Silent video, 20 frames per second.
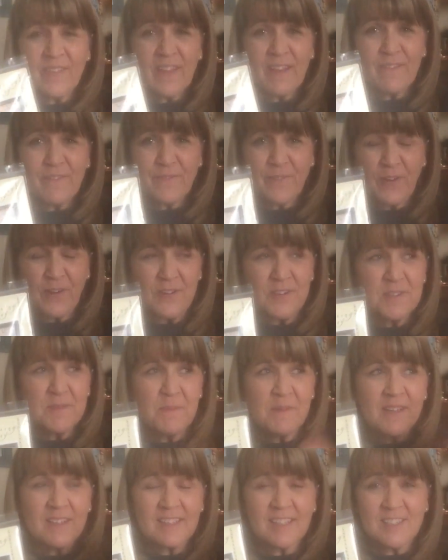on that first
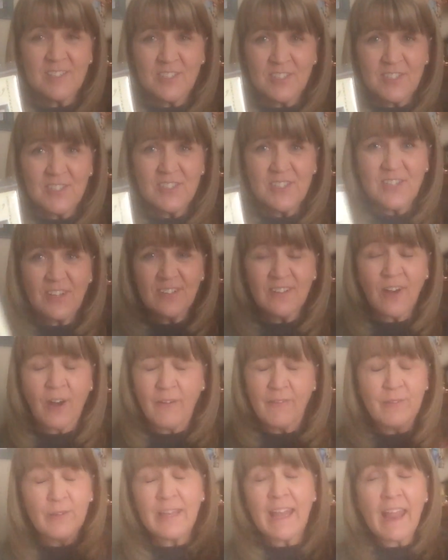because I just
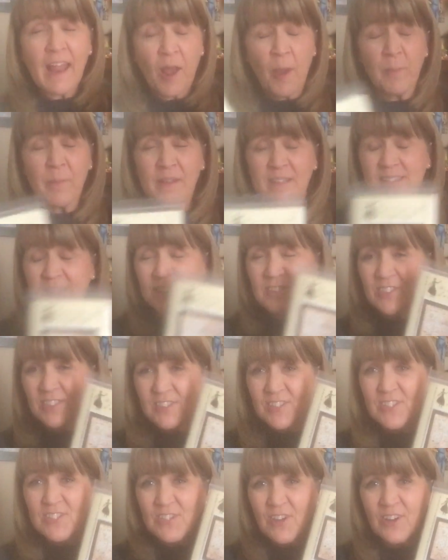
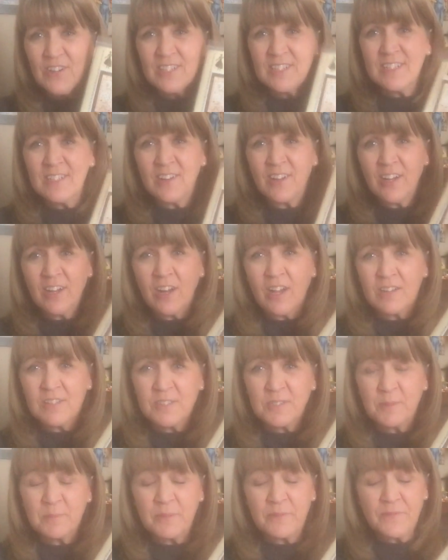started it on
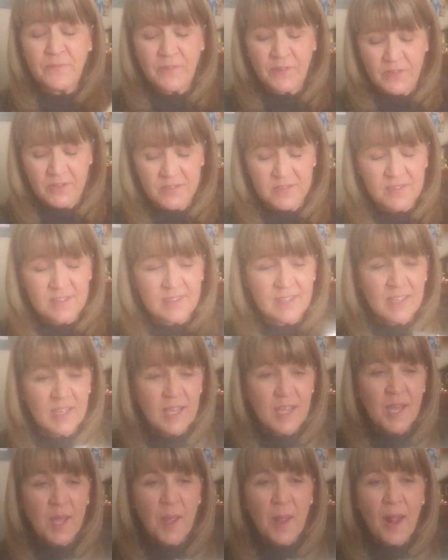October 1st.
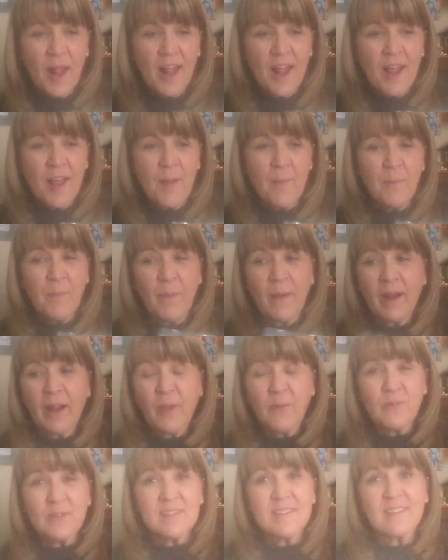But
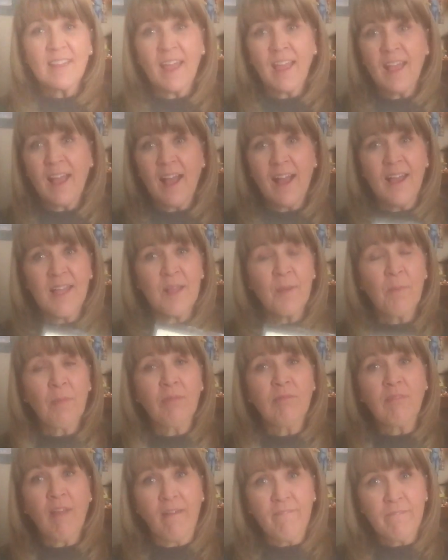I will say I am
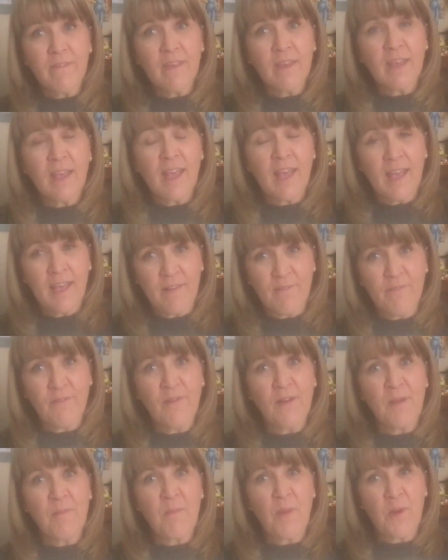loving
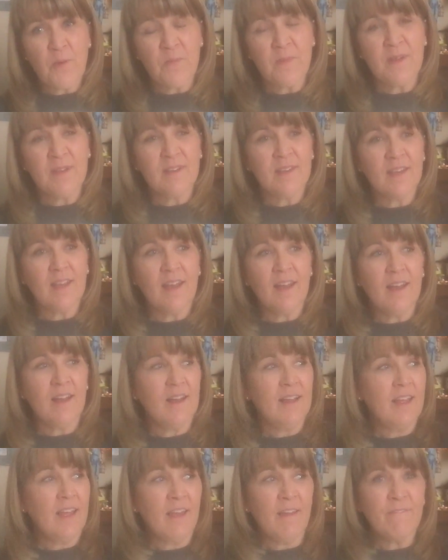every moment,
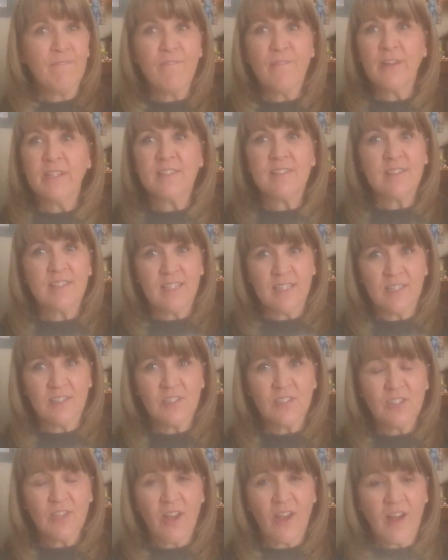every
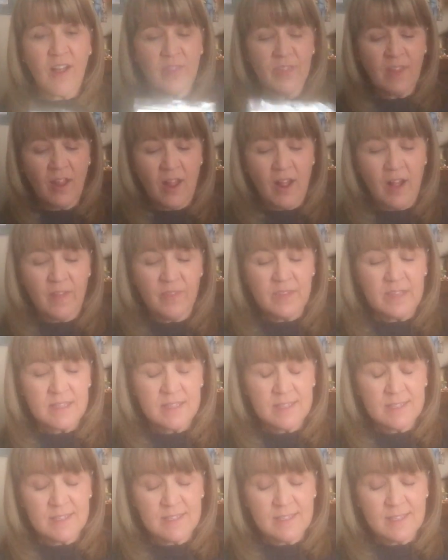stitch on
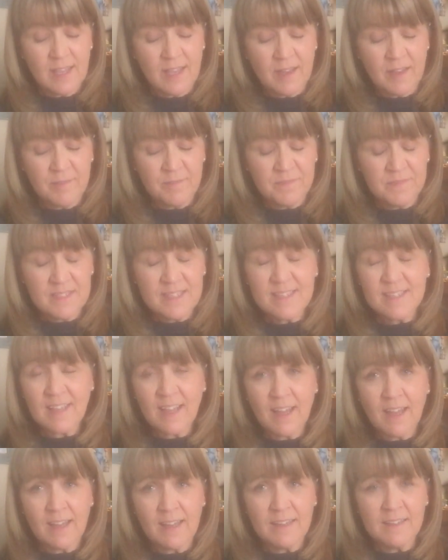this
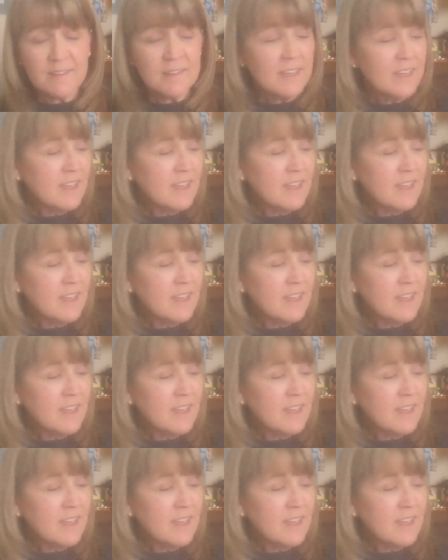design.